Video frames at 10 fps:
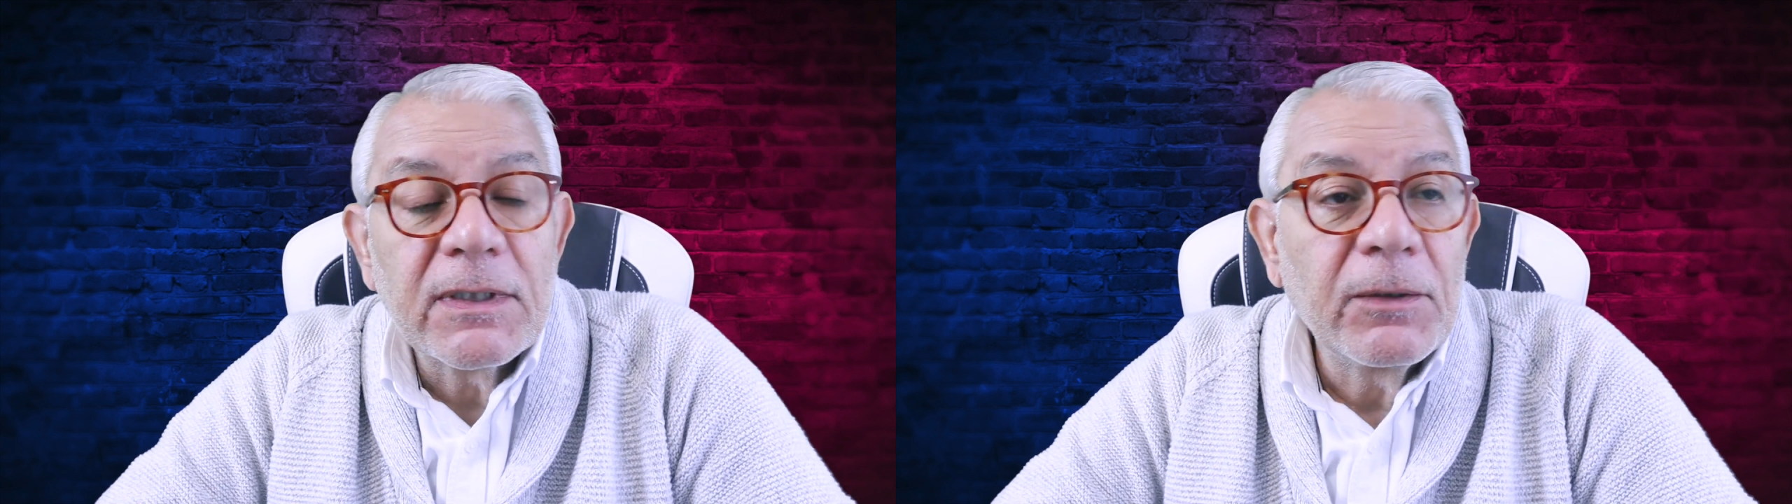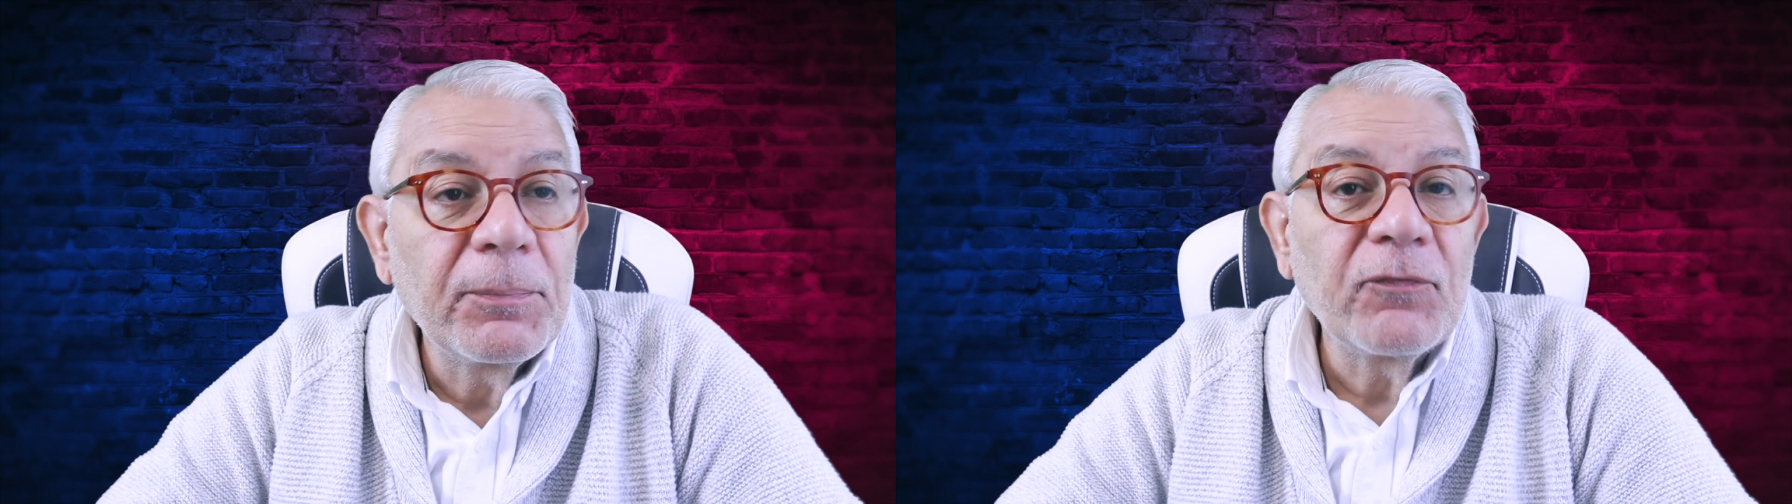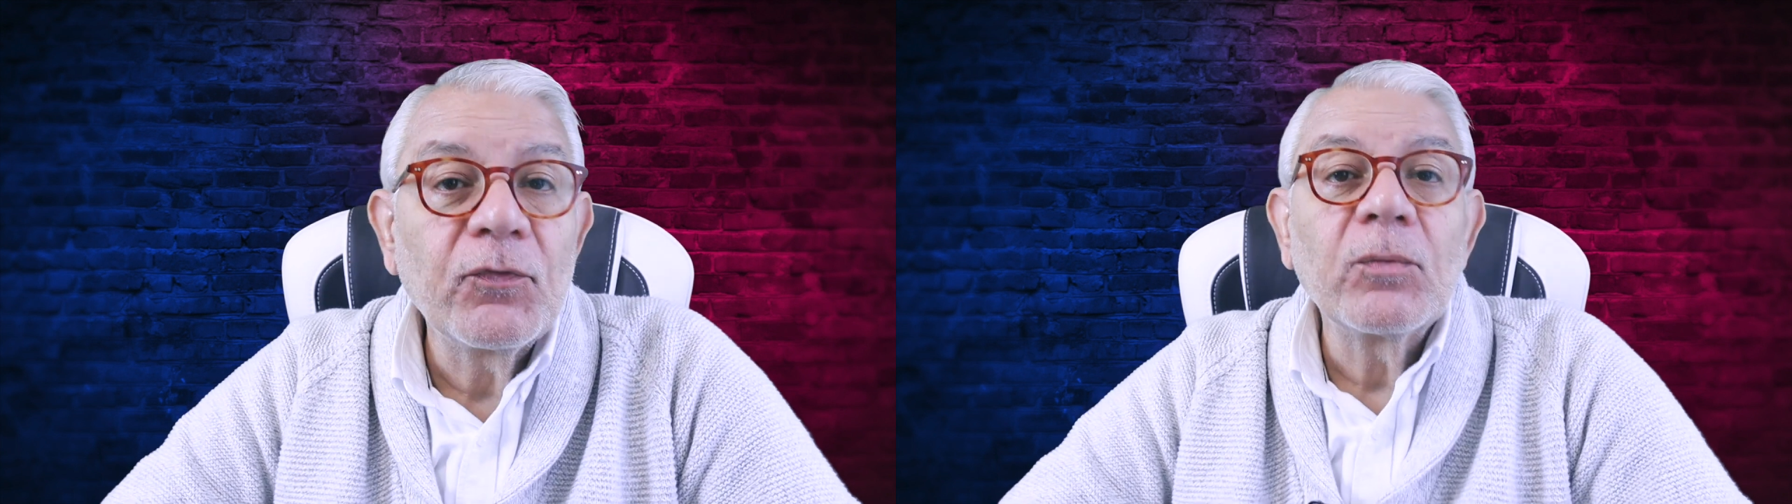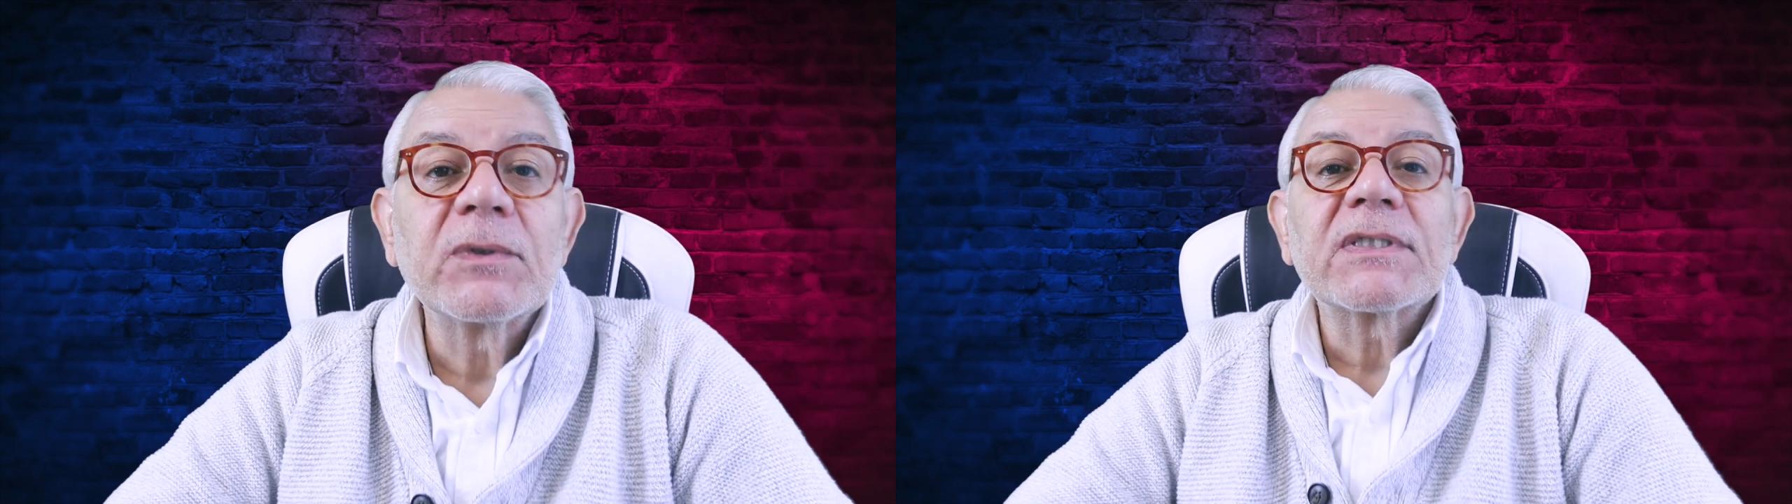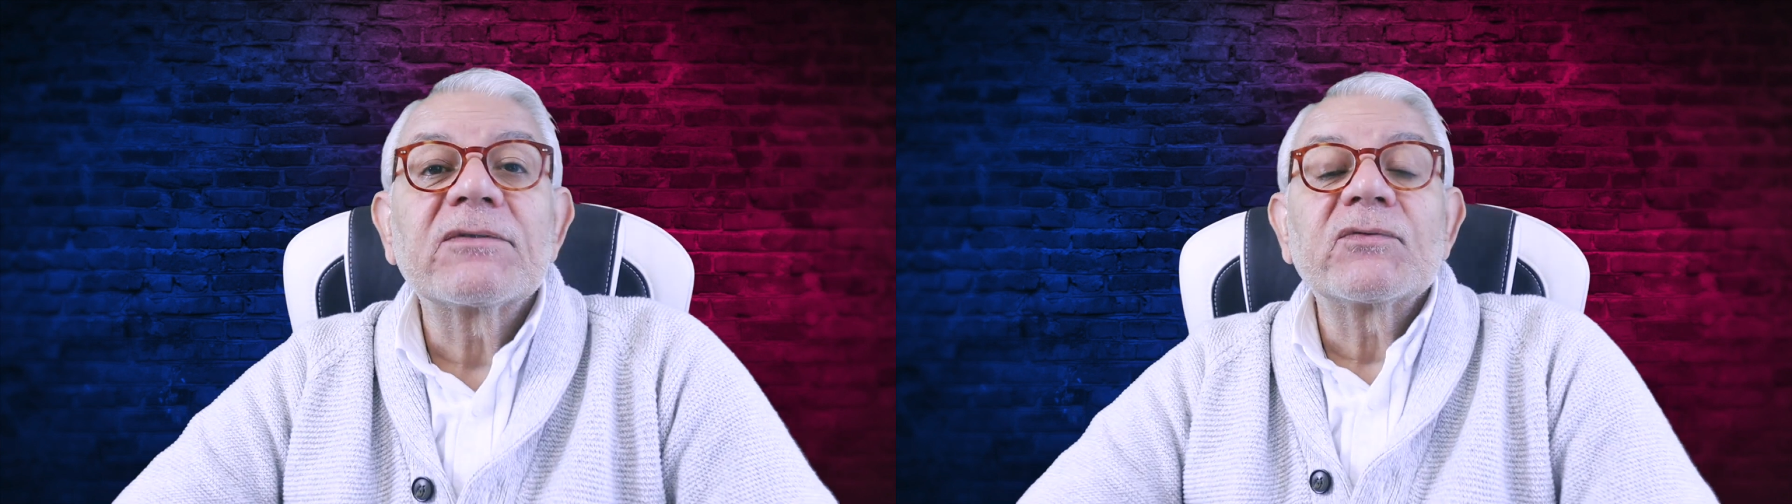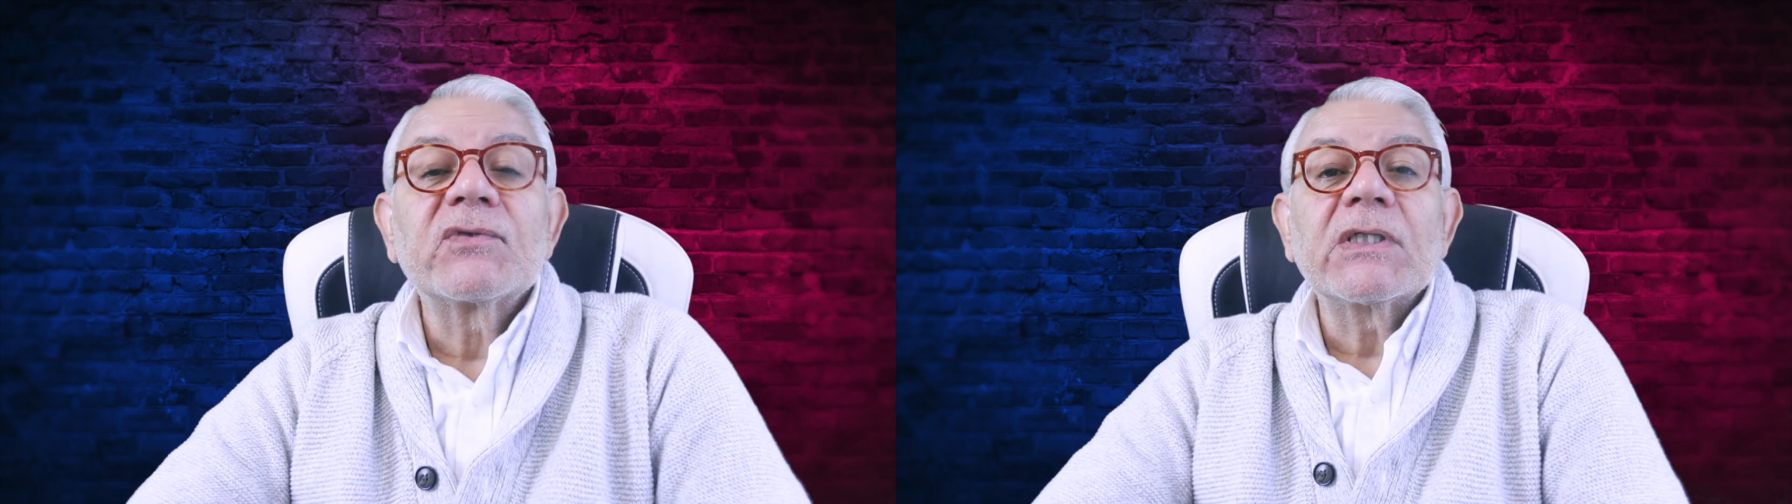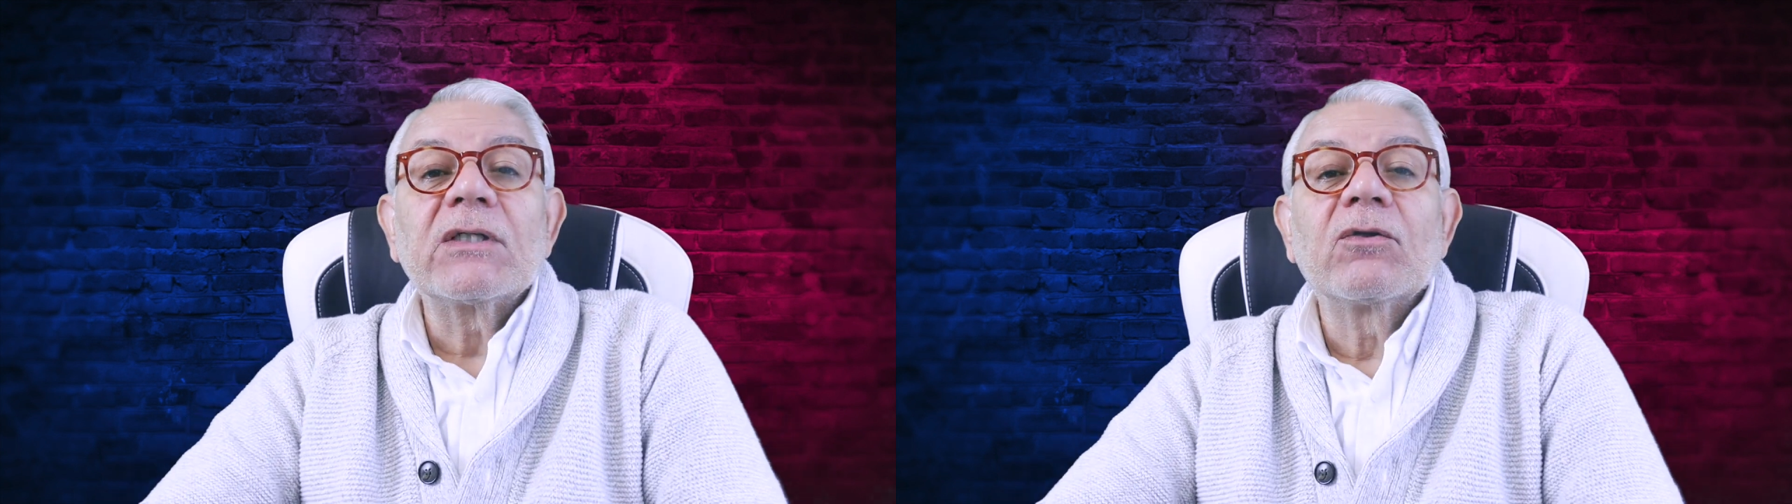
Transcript: The performance, as you've seen,